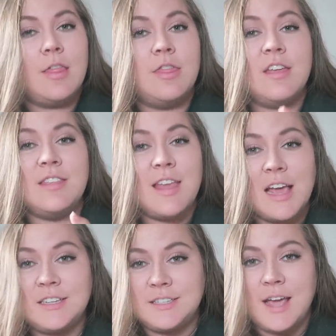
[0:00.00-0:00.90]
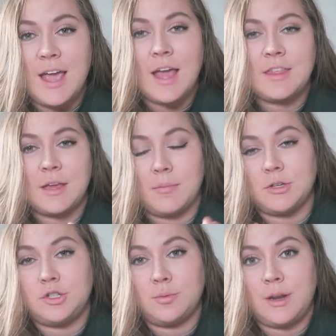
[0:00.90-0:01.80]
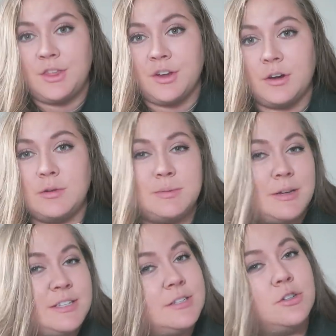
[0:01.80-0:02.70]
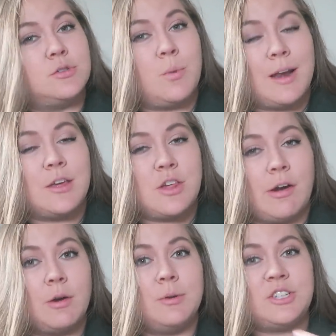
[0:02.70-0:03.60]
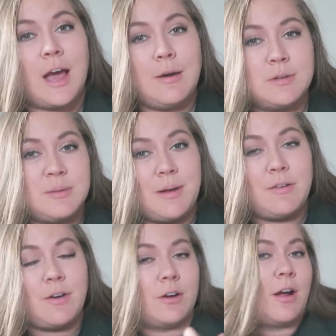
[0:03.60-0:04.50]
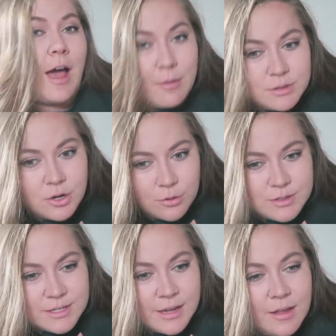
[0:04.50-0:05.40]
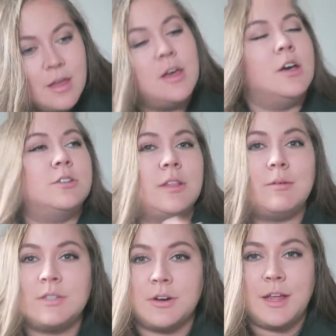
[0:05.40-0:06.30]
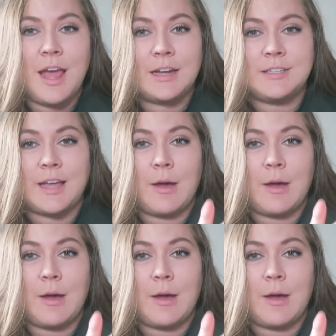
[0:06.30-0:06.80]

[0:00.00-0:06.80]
The next day, I think March 23rd was my sister's wedding shower, which I was the maid of honor, I was hosting. So that was already hectic.